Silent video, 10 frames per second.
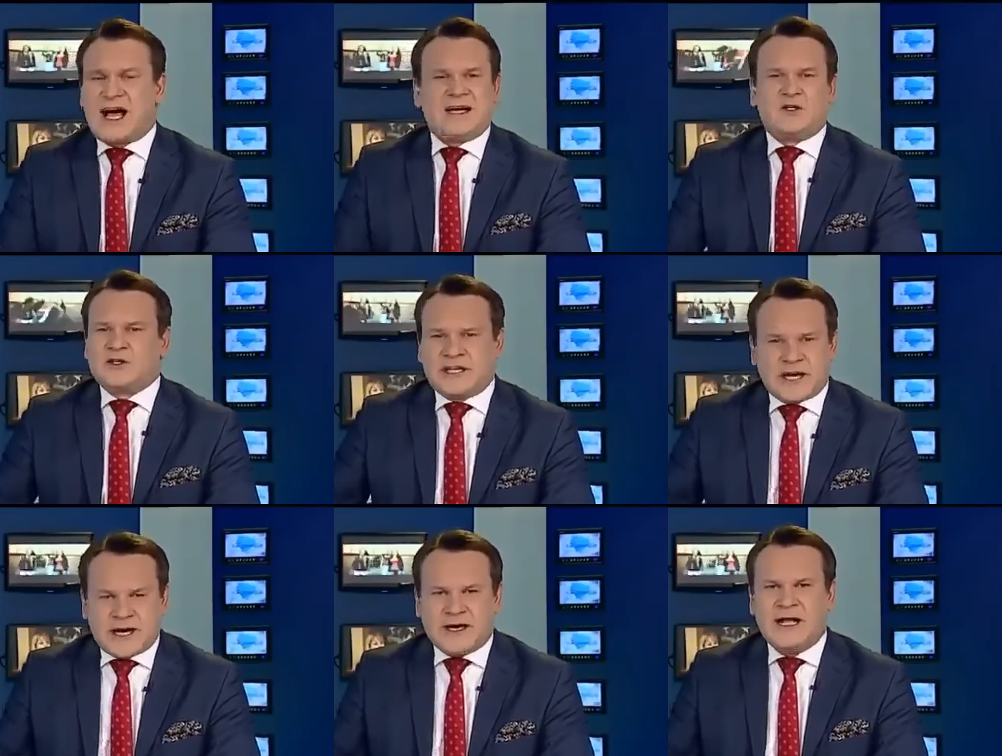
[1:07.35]
I don't
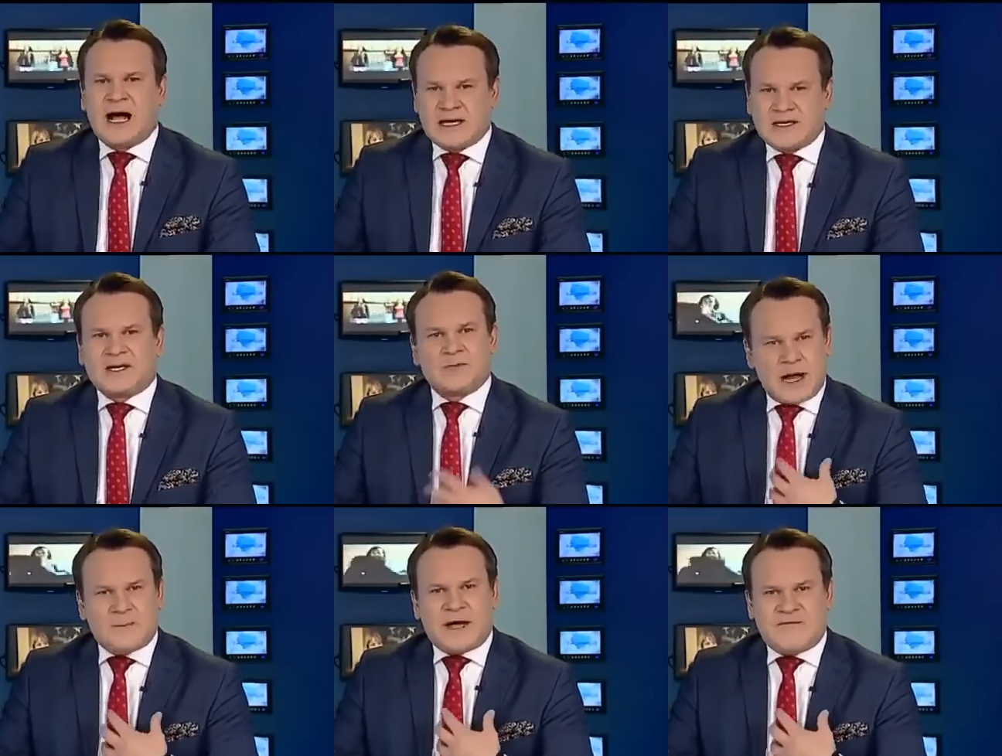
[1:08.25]
care. I care
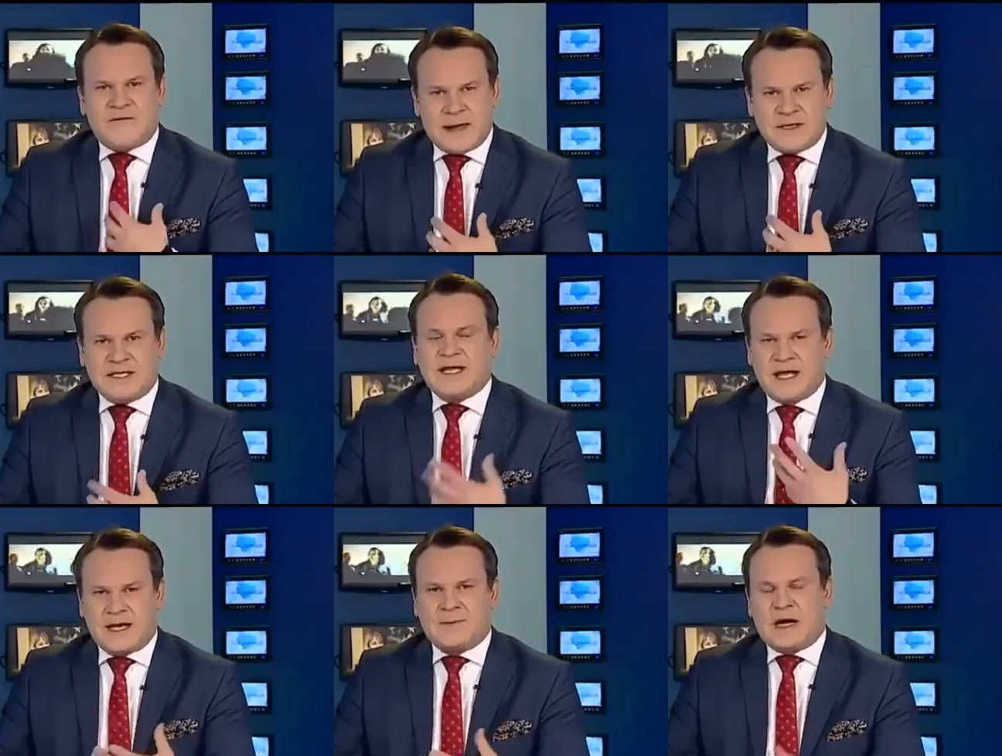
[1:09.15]
about my family
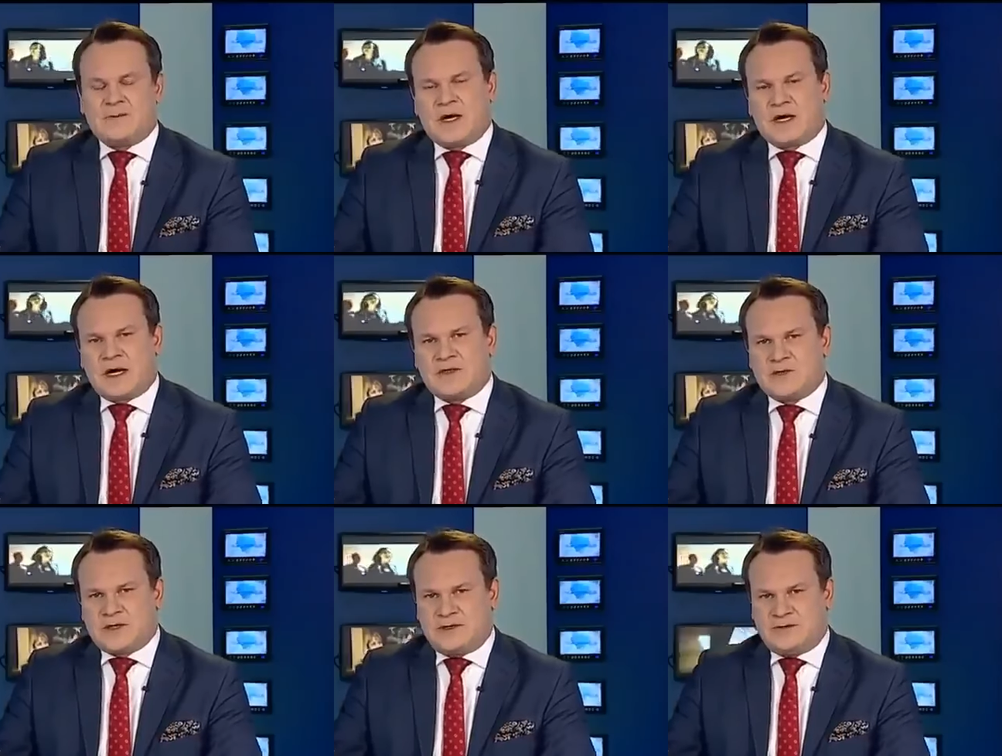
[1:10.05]
and about my
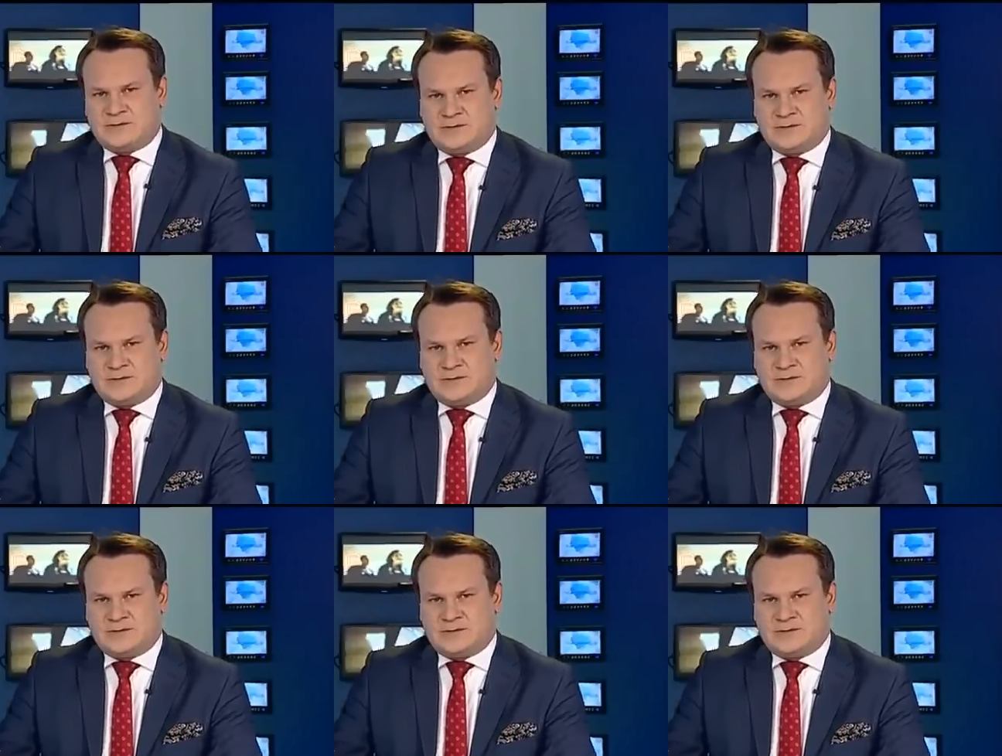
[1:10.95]
country.